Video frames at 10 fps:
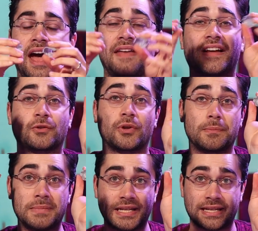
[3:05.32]
And that's where
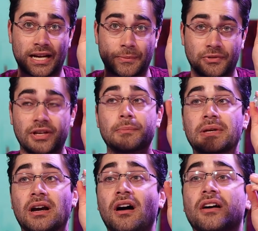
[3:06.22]
the Mini comes in,
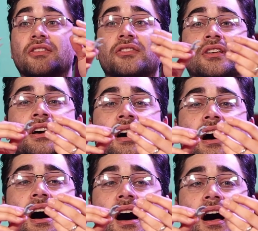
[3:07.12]
because
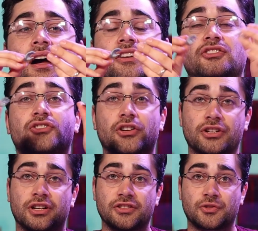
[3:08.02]
I
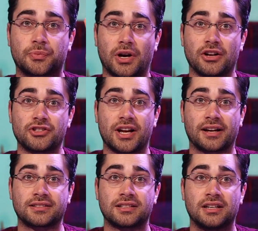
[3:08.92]
started on this
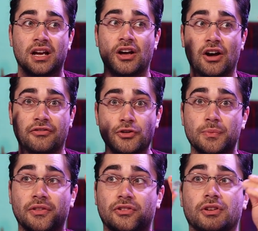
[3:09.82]
project a few
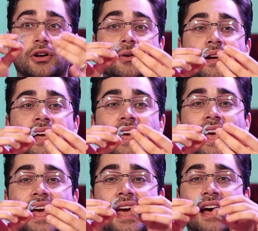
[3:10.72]
months ago,
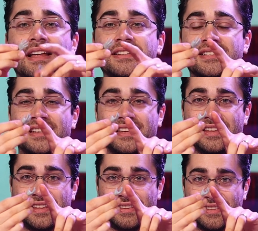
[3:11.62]
and
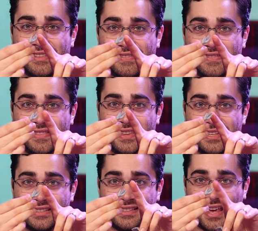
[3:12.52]

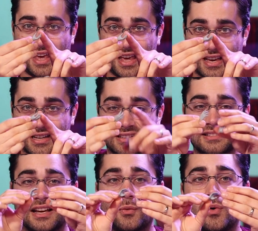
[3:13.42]
these
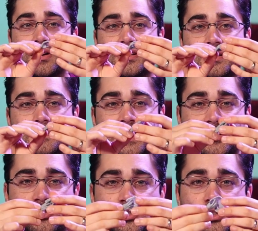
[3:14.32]
hands, I wanted to
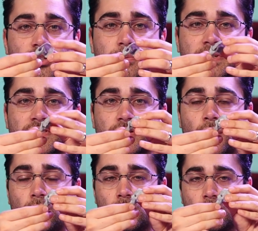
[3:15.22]
make sure, because he
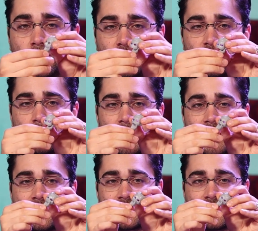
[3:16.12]
holds the
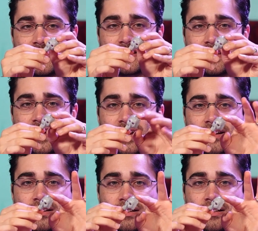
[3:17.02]
mask like that,